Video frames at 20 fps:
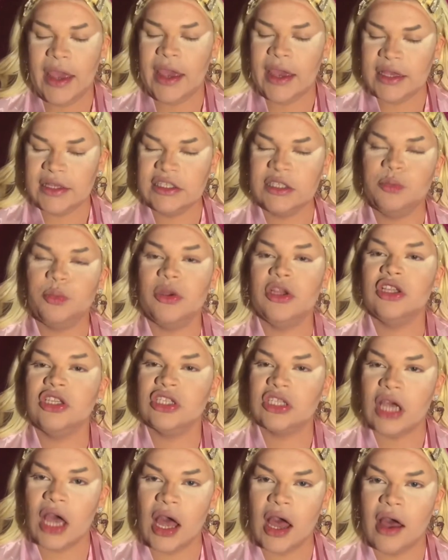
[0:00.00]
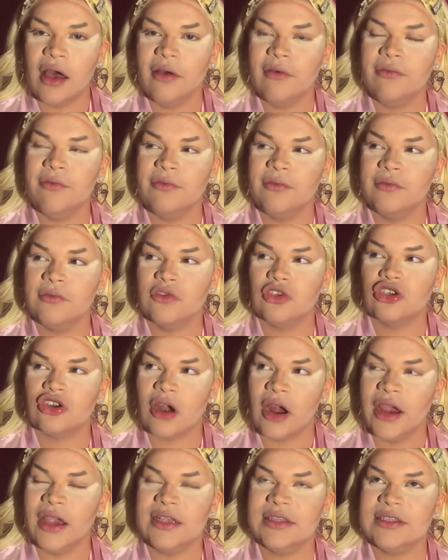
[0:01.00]
It's been tough
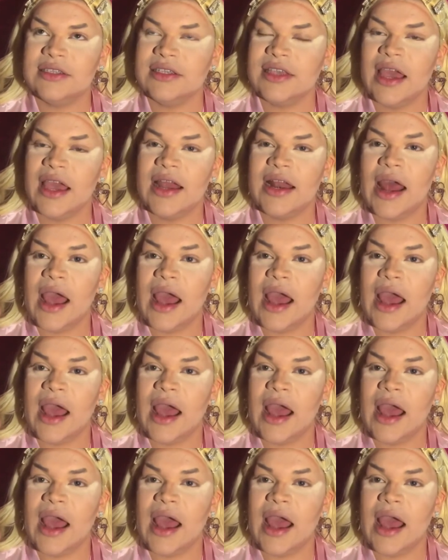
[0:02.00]
trying to get